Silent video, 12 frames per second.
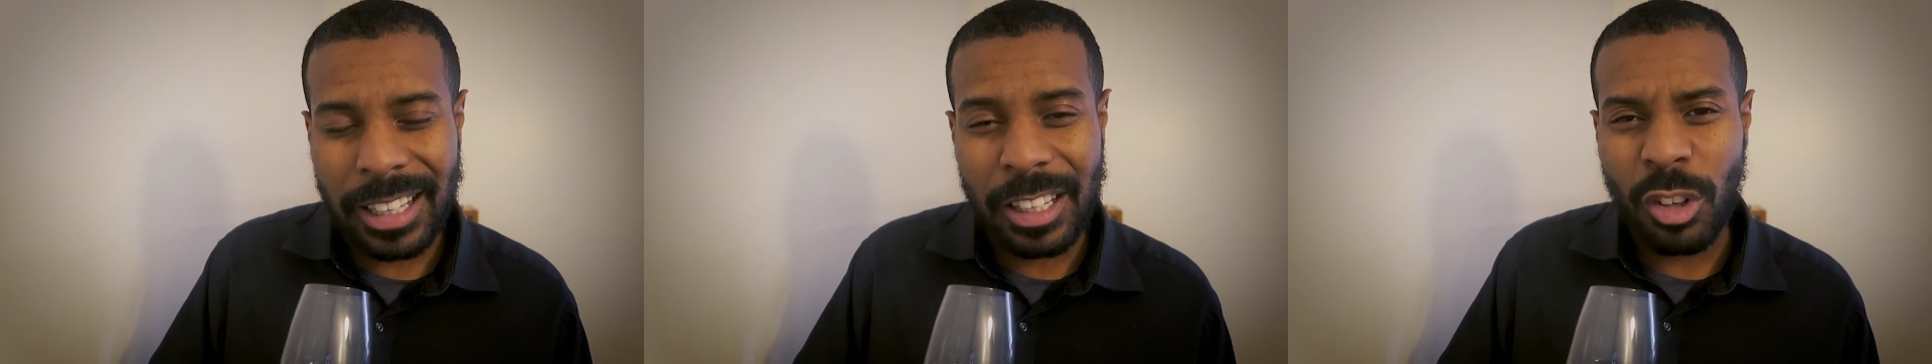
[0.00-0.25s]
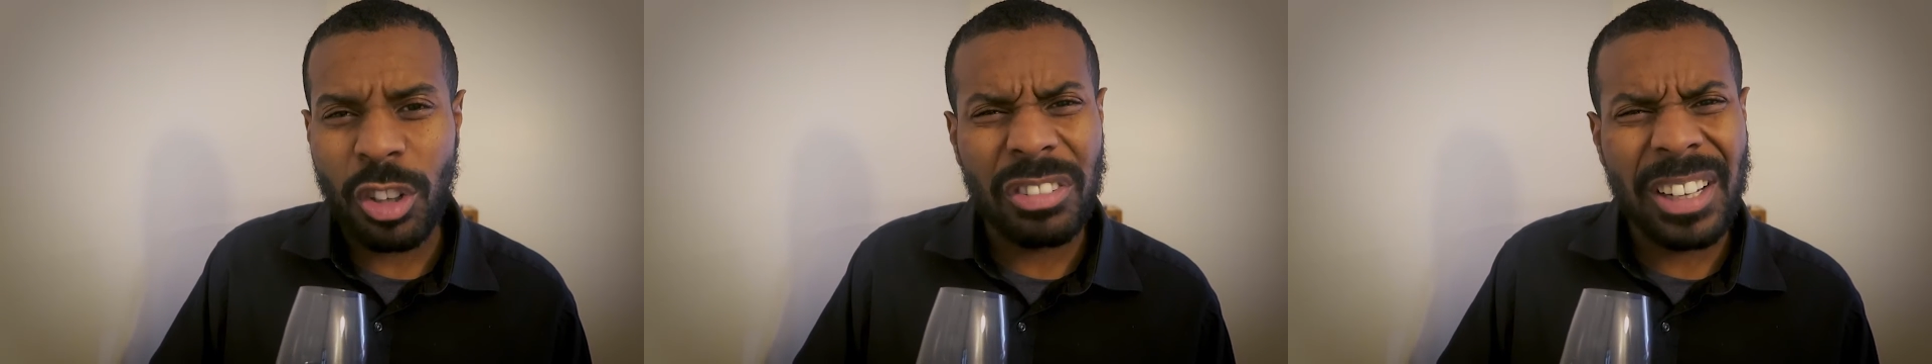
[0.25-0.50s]

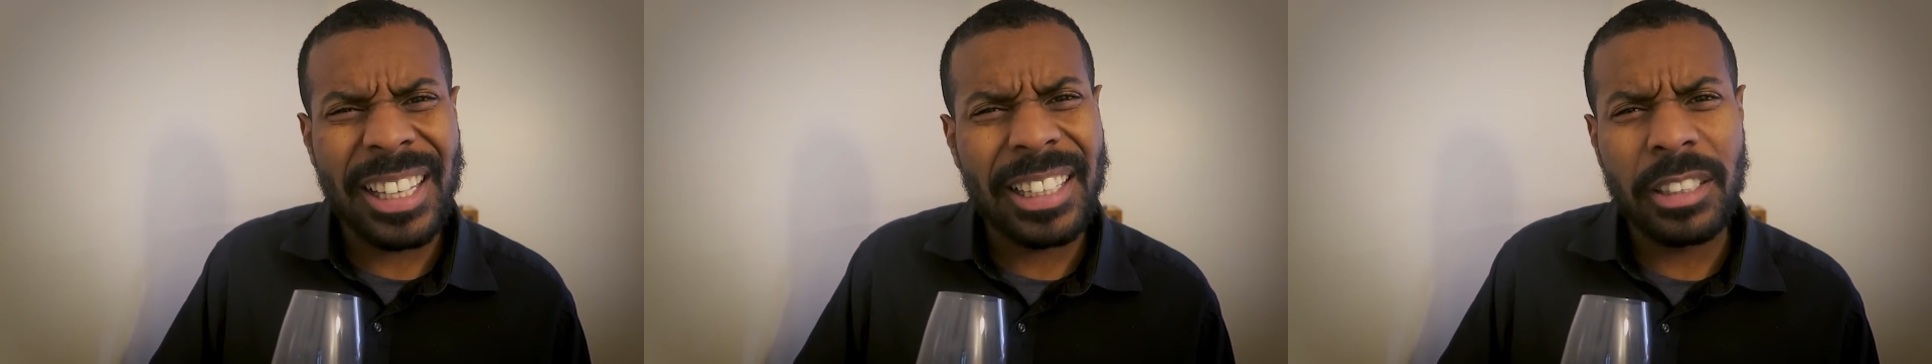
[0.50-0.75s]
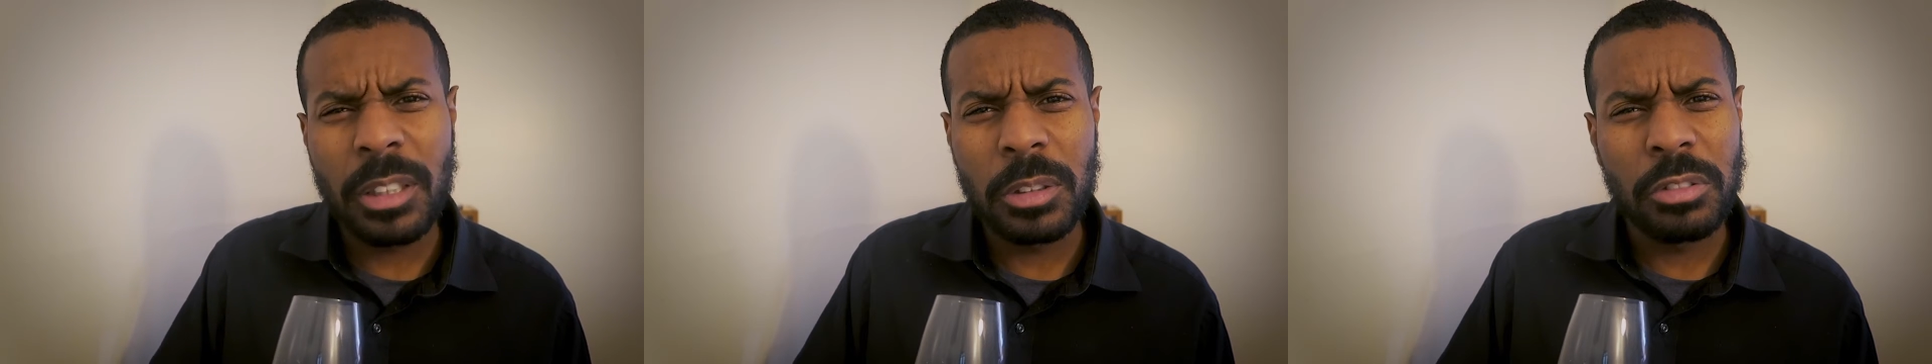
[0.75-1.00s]
like
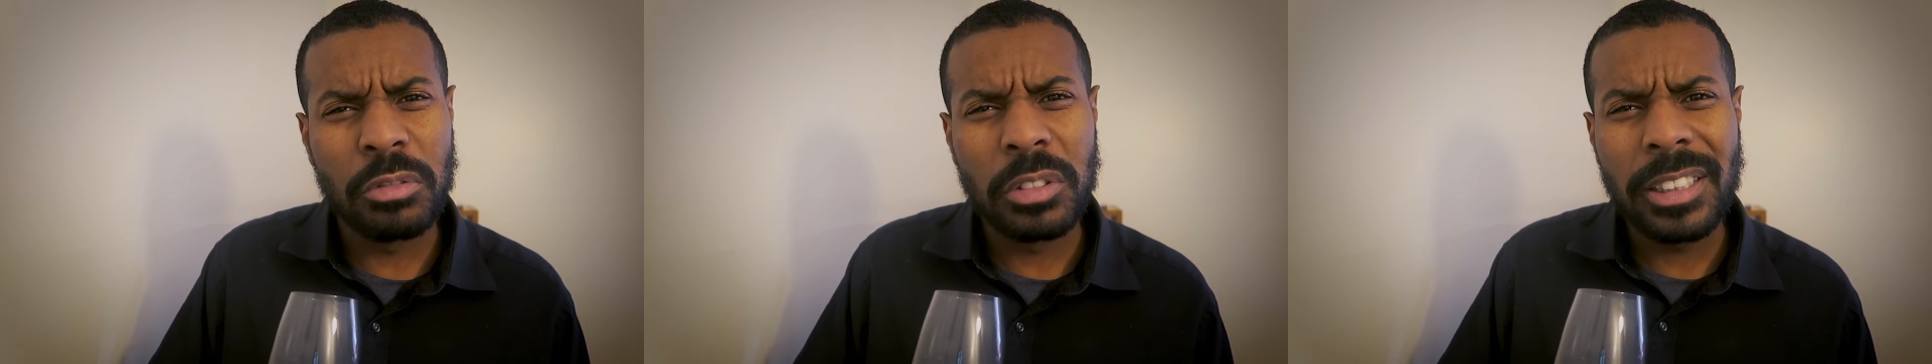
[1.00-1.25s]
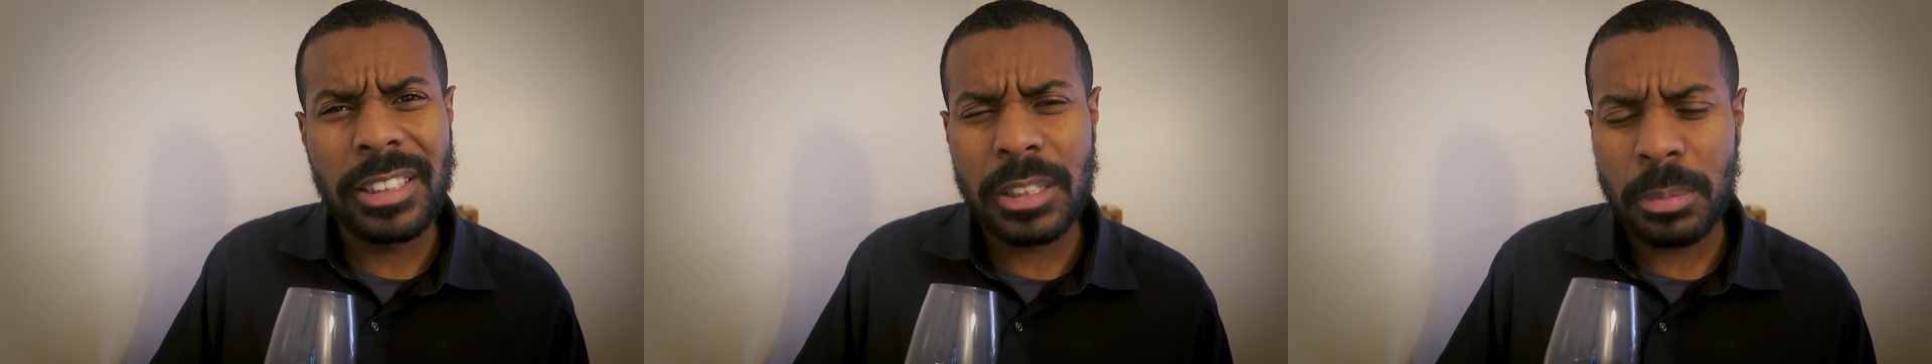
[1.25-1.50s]
oregano
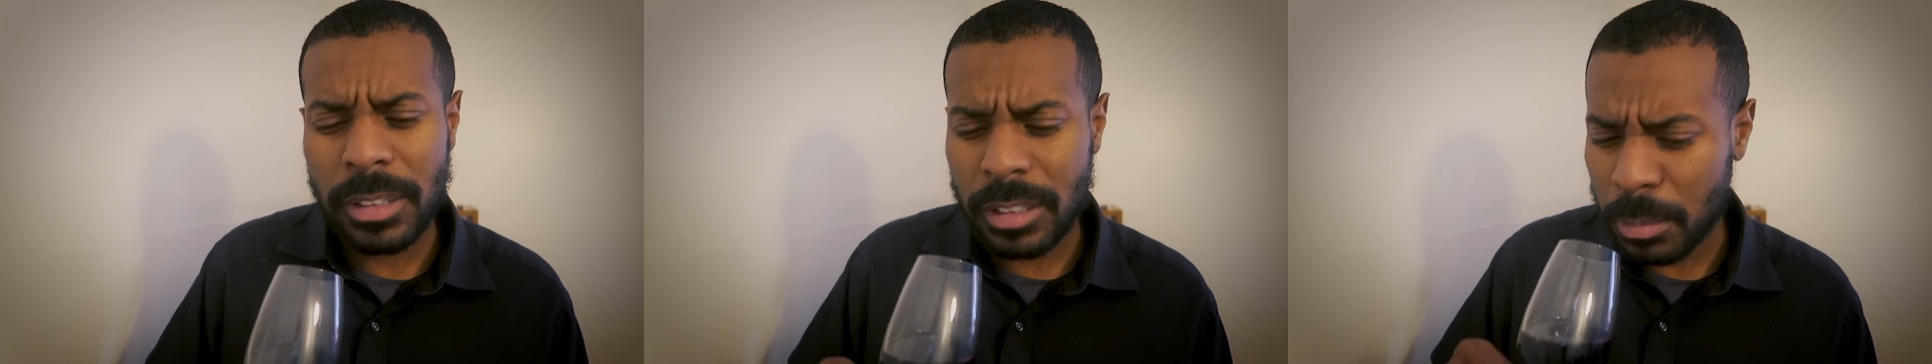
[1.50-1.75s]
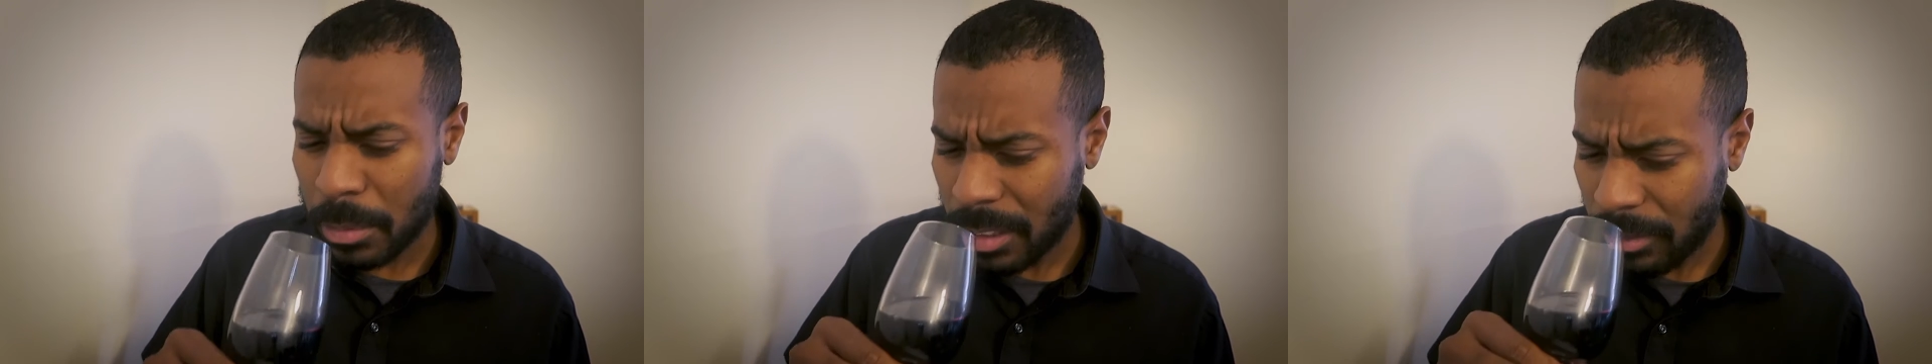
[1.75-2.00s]
really speaks
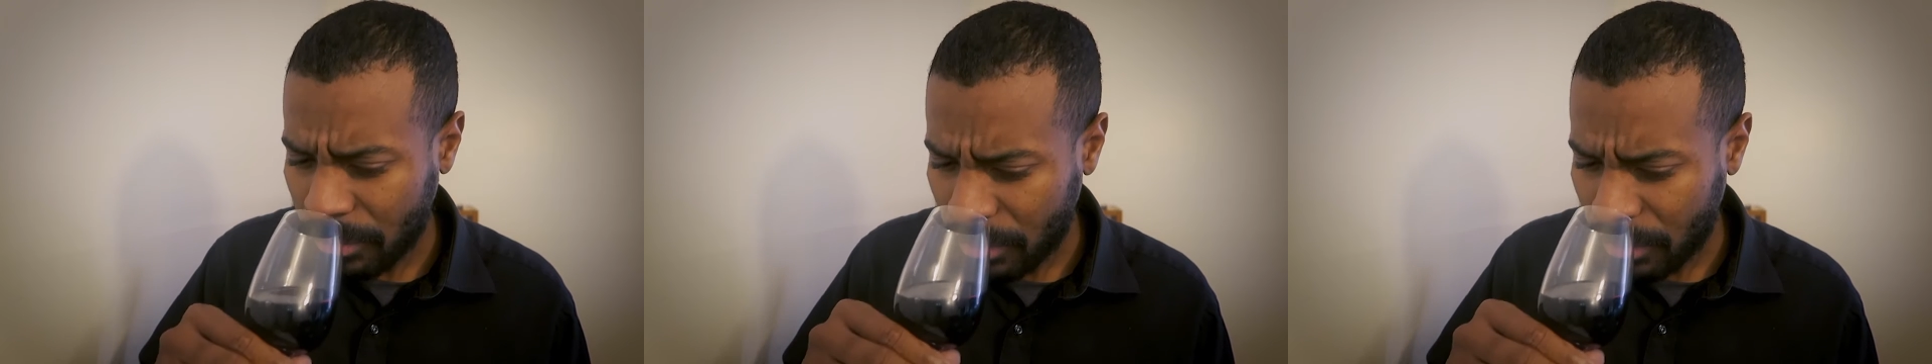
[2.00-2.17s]
to me.